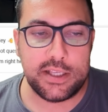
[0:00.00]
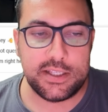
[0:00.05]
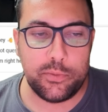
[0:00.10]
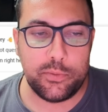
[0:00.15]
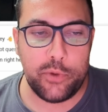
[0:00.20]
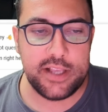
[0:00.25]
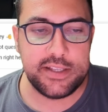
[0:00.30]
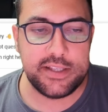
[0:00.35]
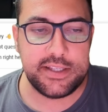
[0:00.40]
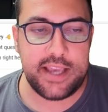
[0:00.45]
And
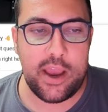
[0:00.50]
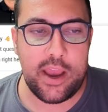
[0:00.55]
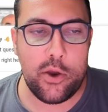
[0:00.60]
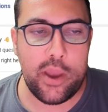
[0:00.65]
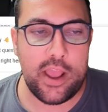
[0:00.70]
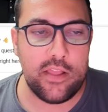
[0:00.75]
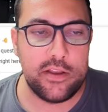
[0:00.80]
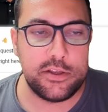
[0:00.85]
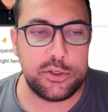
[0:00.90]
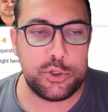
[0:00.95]
we can say, okay,
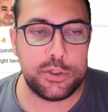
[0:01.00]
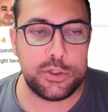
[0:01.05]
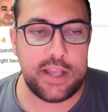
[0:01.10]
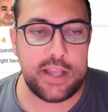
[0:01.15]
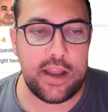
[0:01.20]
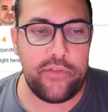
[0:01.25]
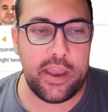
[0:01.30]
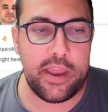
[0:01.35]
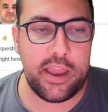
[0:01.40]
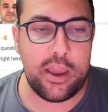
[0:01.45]
let's just have
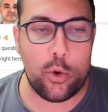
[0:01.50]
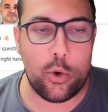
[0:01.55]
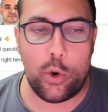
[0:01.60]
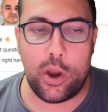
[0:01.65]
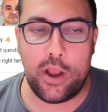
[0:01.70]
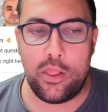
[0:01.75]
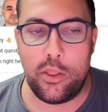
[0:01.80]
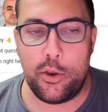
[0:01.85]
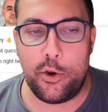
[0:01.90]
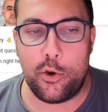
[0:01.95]
like a
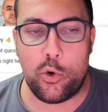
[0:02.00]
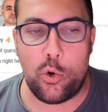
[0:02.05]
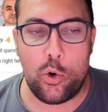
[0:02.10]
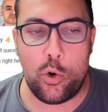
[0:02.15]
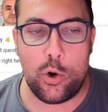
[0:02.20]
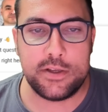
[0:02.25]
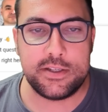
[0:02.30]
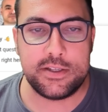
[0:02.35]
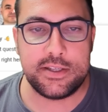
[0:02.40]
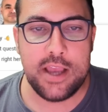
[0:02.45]
quick little
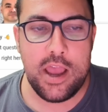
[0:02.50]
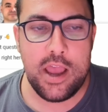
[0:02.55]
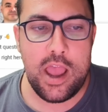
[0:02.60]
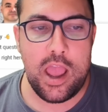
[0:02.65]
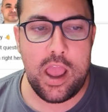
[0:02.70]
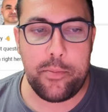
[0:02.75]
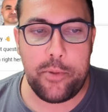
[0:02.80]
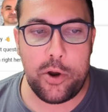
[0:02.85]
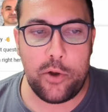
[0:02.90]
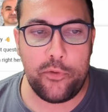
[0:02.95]
course
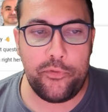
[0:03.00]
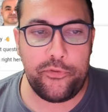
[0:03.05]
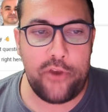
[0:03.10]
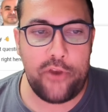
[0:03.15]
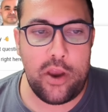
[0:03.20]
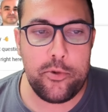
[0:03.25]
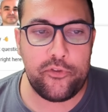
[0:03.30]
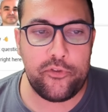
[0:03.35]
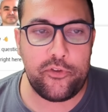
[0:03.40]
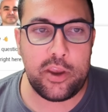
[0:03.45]
about
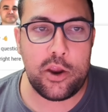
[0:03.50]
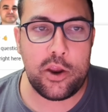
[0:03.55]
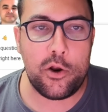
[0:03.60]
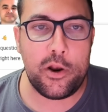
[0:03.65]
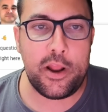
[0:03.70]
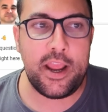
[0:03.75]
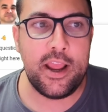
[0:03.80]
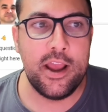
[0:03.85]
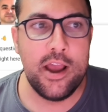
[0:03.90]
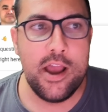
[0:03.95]

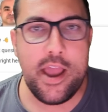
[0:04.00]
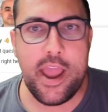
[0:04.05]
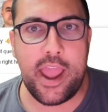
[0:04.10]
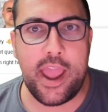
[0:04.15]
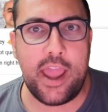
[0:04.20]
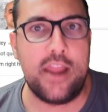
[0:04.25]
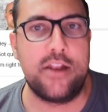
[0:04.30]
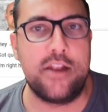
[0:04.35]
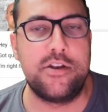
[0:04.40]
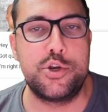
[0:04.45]
cybersecurity.
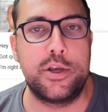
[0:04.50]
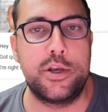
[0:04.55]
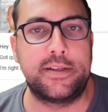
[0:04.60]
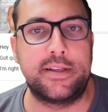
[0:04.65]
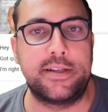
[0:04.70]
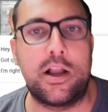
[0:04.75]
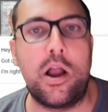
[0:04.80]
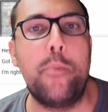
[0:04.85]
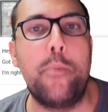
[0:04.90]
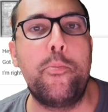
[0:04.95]
And just a
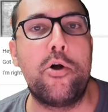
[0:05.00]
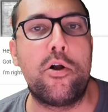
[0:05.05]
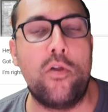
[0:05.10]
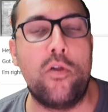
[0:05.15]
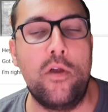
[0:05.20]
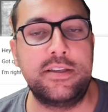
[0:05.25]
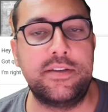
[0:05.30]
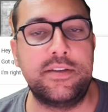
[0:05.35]
couple of clicks of